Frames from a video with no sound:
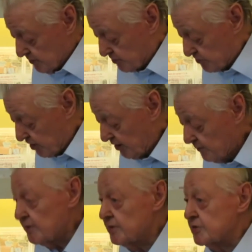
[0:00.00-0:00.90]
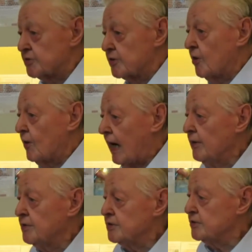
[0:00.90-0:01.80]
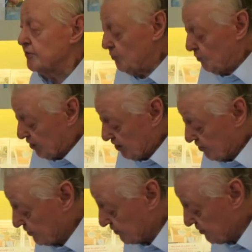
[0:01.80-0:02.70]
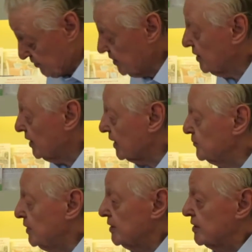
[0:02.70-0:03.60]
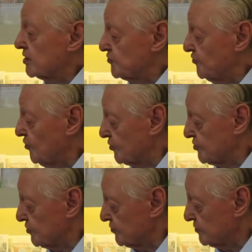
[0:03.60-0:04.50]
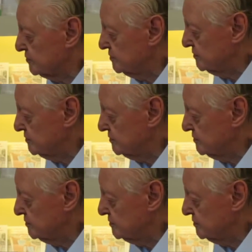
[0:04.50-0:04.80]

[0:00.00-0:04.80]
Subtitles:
determines to go out into the world and make his fortune.